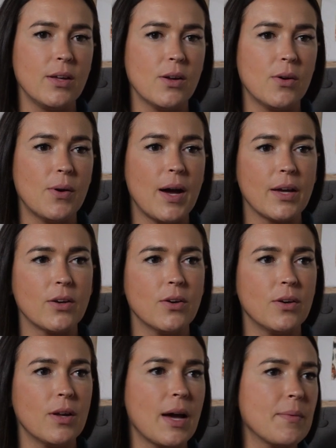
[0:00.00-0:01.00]
you know i
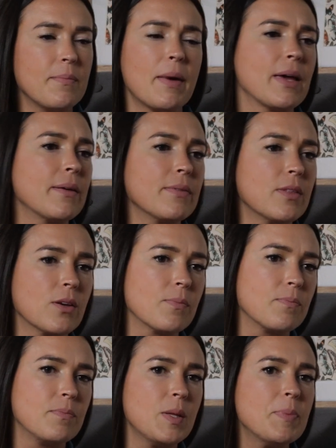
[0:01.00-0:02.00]
could I, my the,
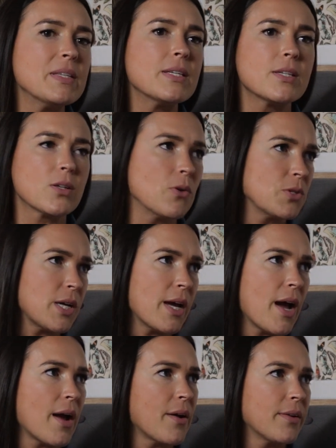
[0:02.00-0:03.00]
the business coach i
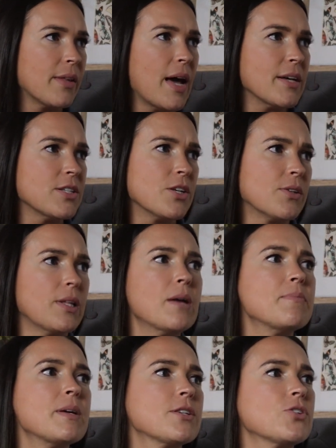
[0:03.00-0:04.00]
hired last year
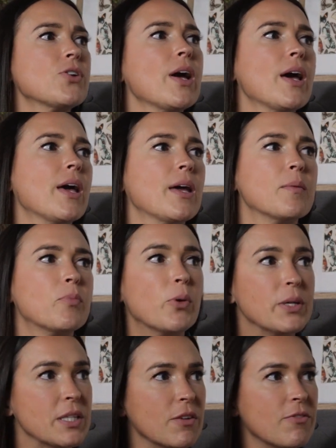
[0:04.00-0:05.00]
led me astray and
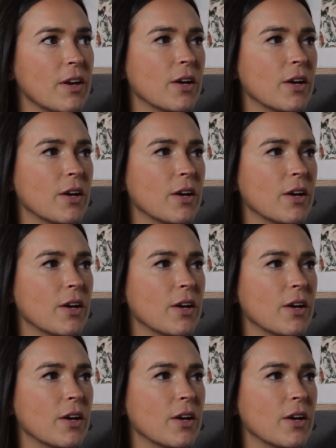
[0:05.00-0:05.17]
pointing